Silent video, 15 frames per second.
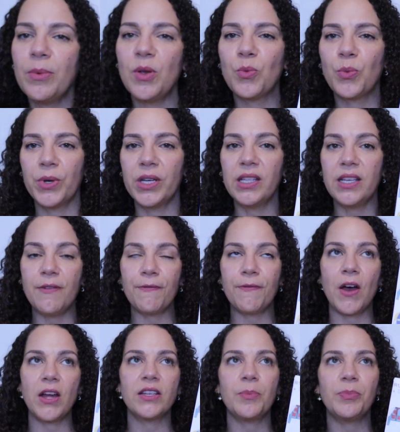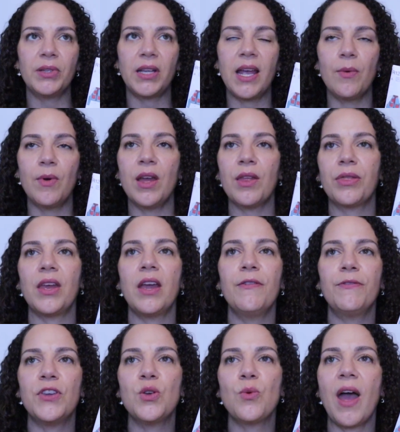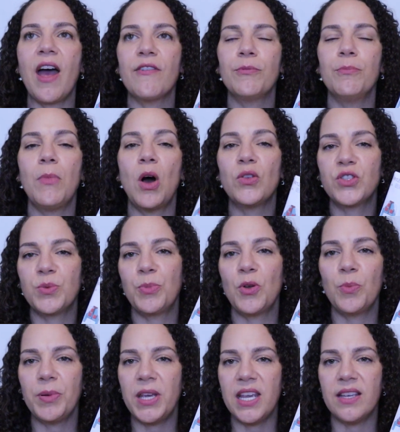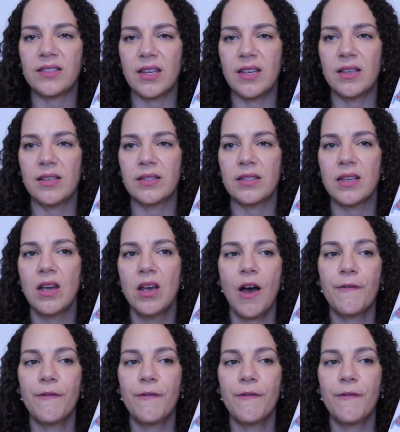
would be really fun to play with if you have multiple pieces